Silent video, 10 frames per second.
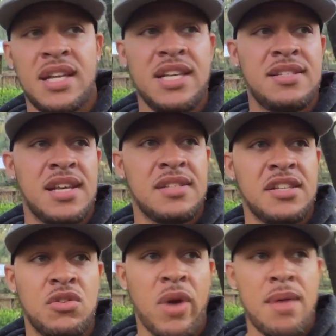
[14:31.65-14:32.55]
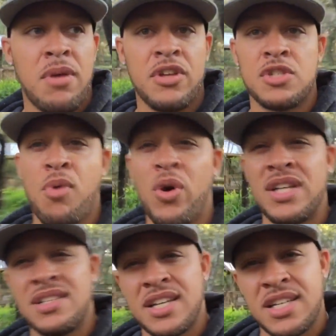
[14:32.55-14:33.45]
that he says his grandmother spoke
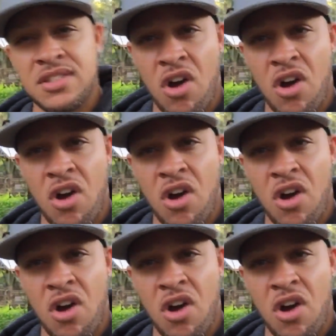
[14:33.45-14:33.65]
into his